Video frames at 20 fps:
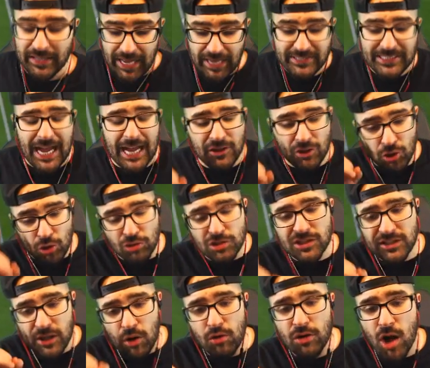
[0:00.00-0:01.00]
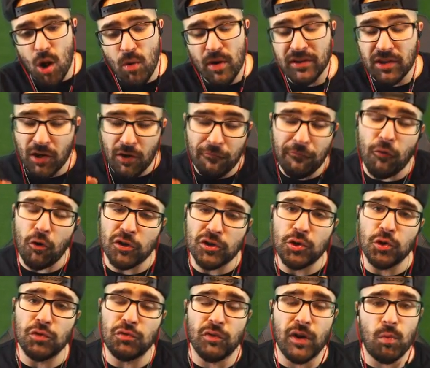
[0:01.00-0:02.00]
Yes, I do still go into the four
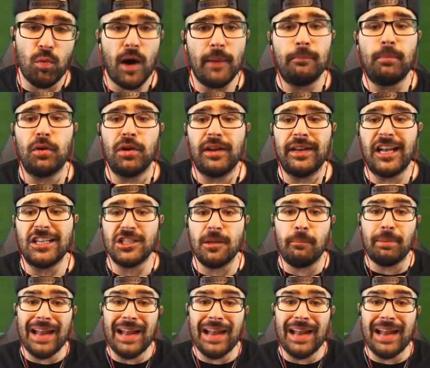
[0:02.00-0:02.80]
two three one, Booyah Nation,